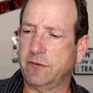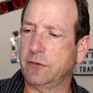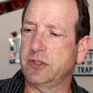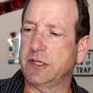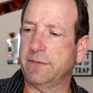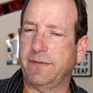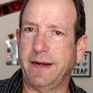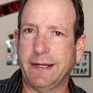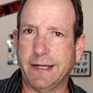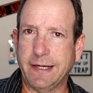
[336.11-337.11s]
So she could
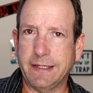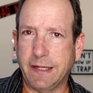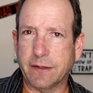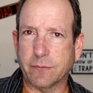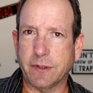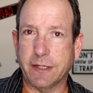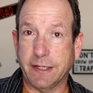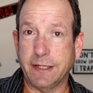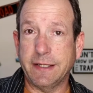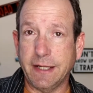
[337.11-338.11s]
find it in the other one,
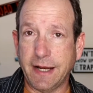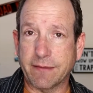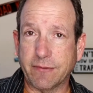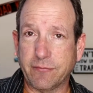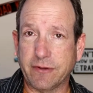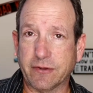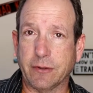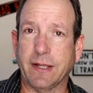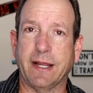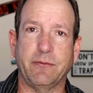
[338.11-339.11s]
and it did have the
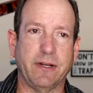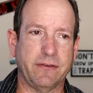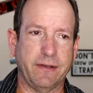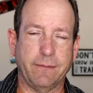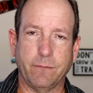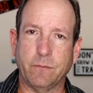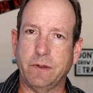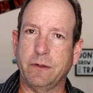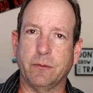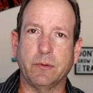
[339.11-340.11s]
physical address. And
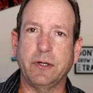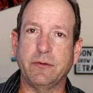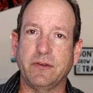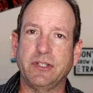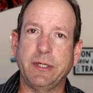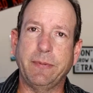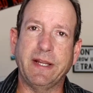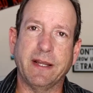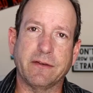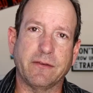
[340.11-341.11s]
you know, we're using
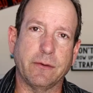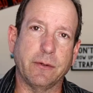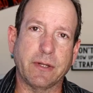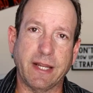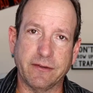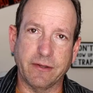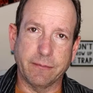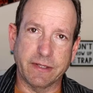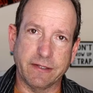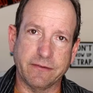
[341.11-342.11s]
GPS to locate
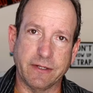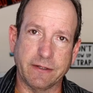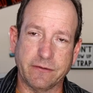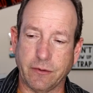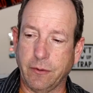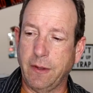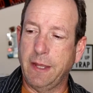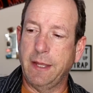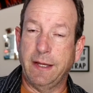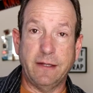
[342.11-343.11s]
some of these things, so
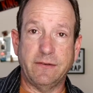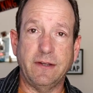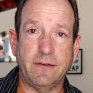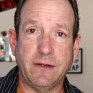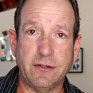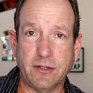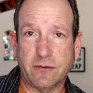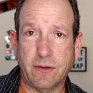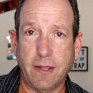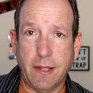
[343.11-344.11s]
it's easy to
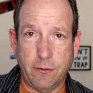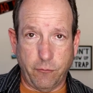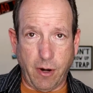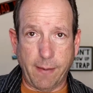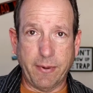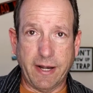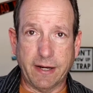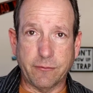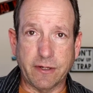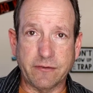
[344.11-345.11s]
just drop an
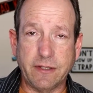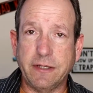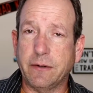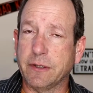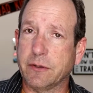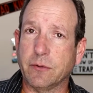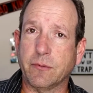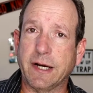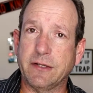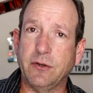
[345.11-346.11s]
address in there and go
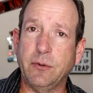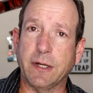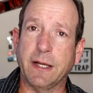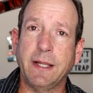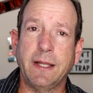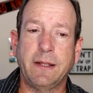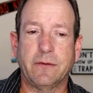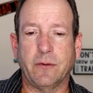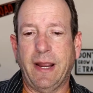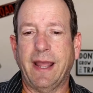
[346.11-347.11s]
right to it.
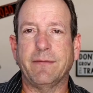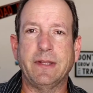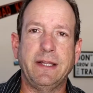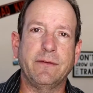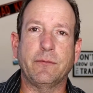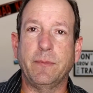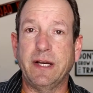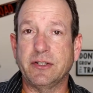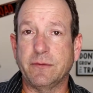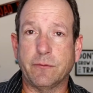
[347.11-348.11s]
So having the
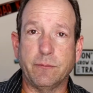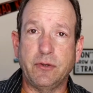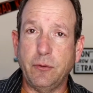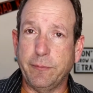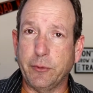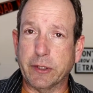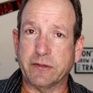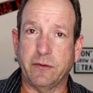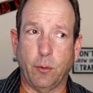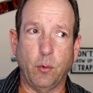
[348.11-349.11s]
information from two
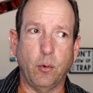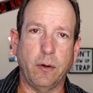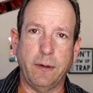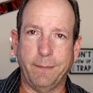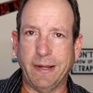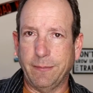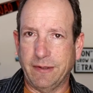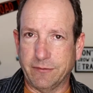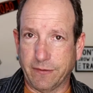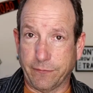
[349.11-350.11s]
books, or maybe
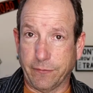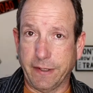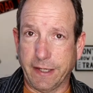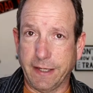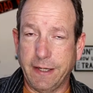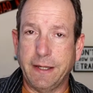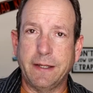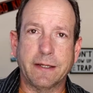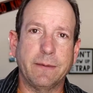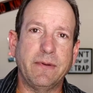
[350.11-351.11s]
even three,
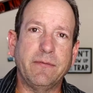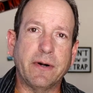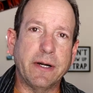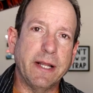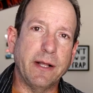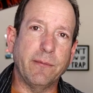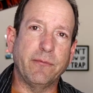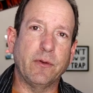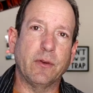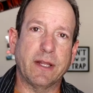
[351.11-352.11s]
can be very
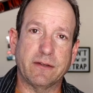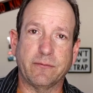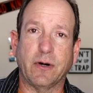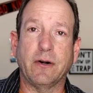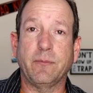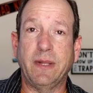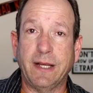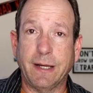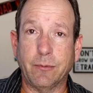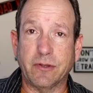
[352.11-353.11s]
helpful as far as
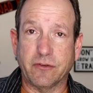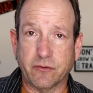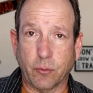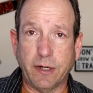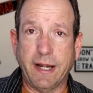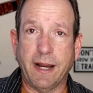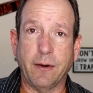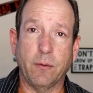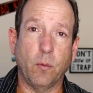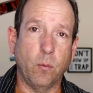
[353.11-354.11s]
being able to sort
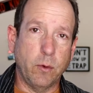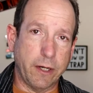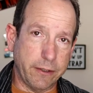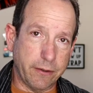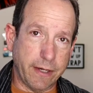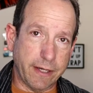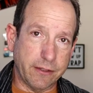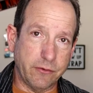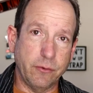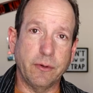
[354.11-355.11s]
down where you're
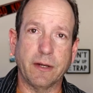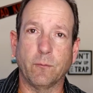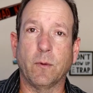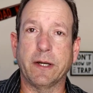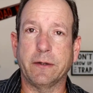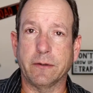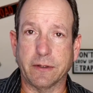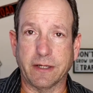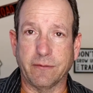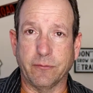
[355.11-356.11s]
headed to and what you're
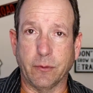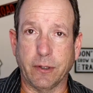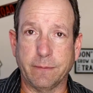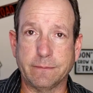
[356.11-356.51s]
looking for.